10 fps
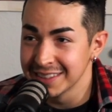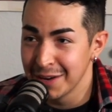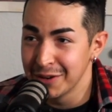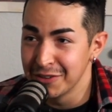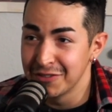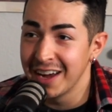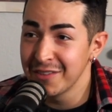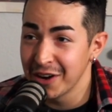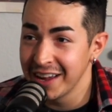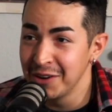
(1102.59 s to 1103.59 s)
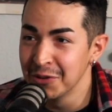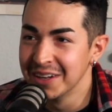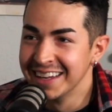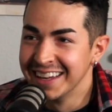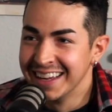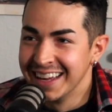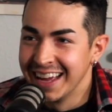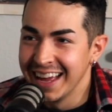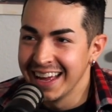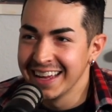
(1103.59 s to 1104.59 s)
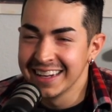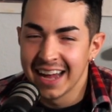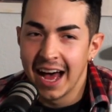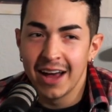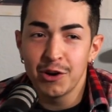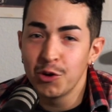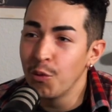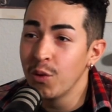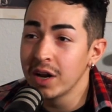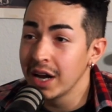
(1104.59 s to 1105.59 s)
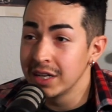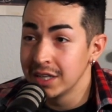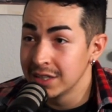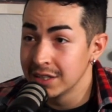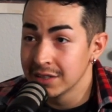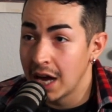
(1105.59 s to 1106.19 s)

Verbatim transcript: I ran a five yard out and I don't know what I did.